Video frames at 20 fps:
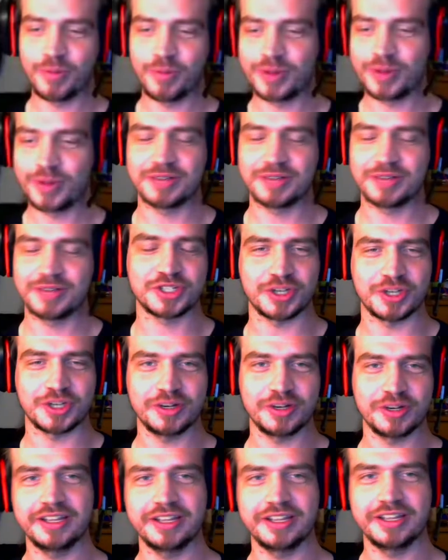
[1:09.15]
was totally
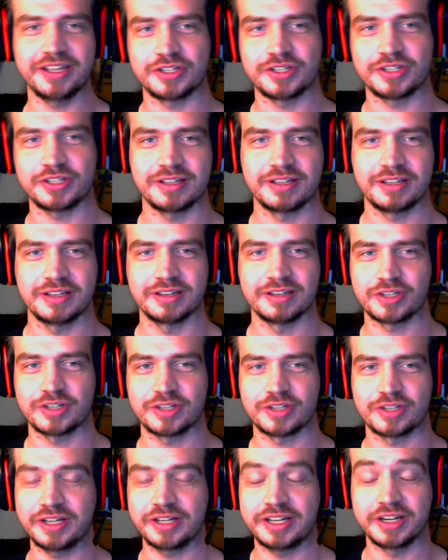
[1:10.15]
cartoony and totally
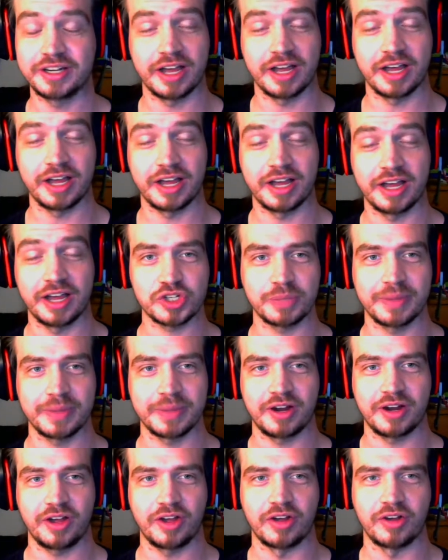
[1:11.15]
not gruesome at
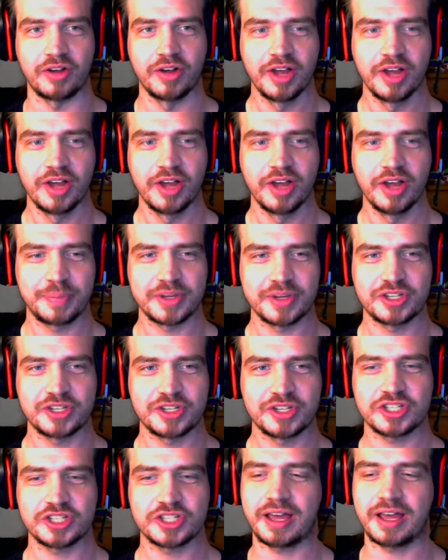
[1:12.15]
all. But just
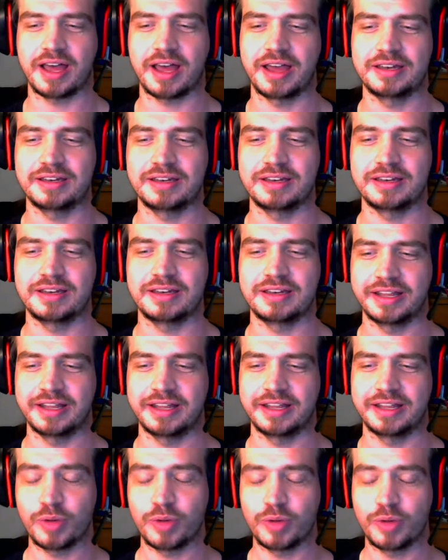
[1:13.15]
the it
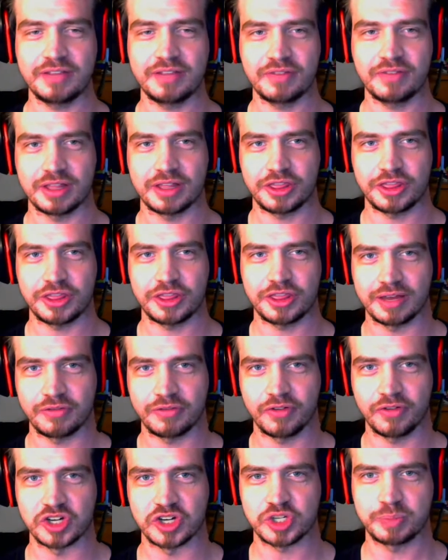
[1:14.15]
wasn't even a thing at
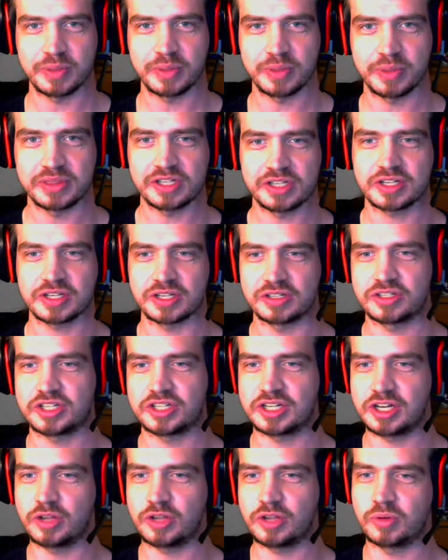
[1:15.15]
first. But this
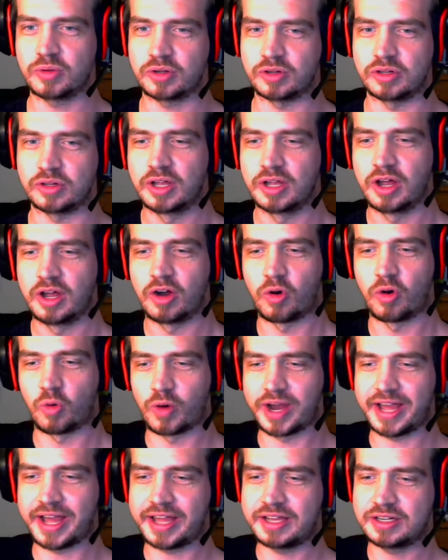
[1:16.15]
continual
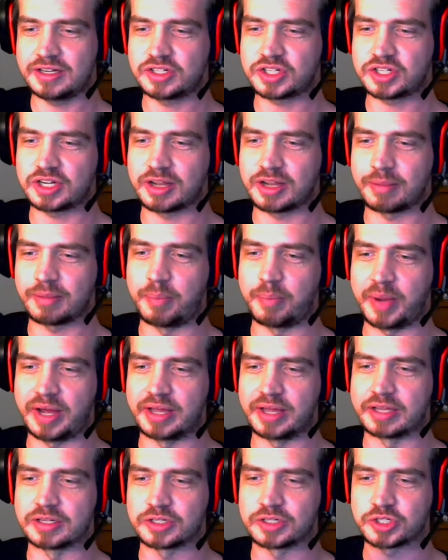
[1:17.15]
rising
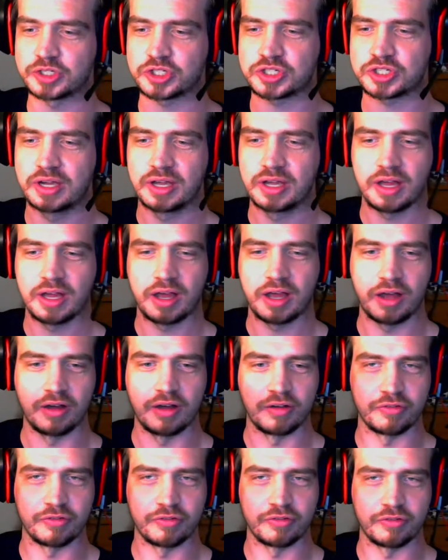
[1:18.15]
buzz
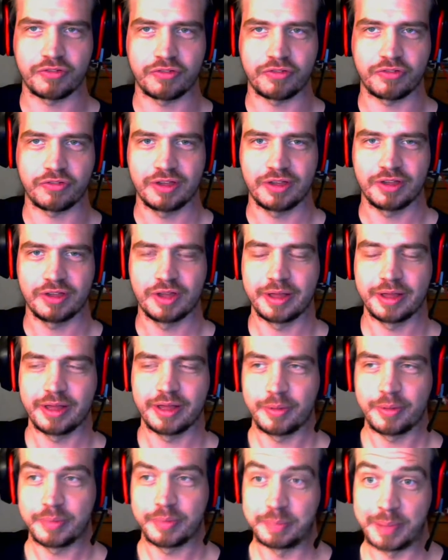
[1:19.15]
of
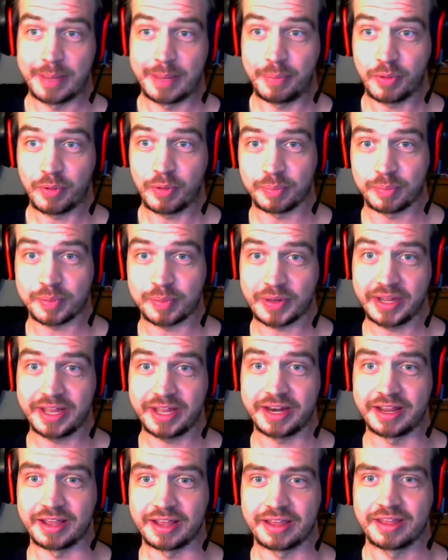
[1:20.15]
people complaining
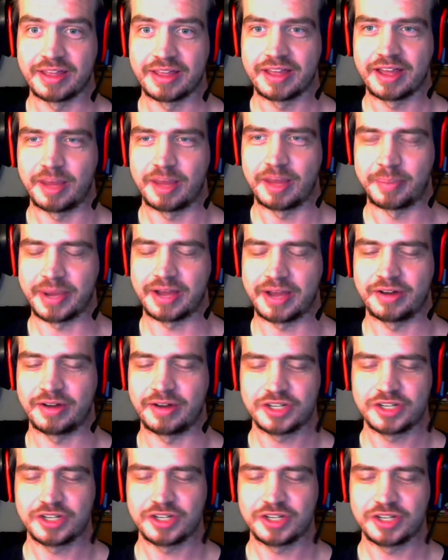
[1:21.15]
about.
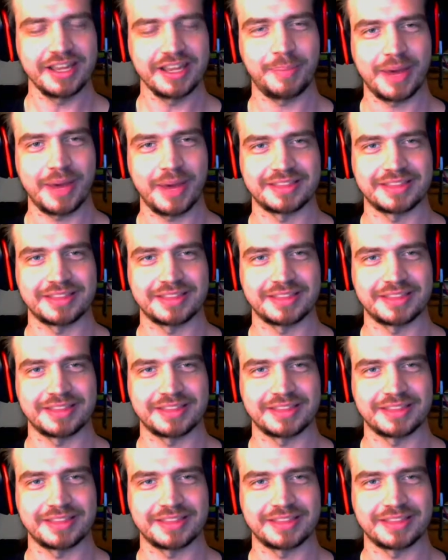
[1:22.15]
Think about that.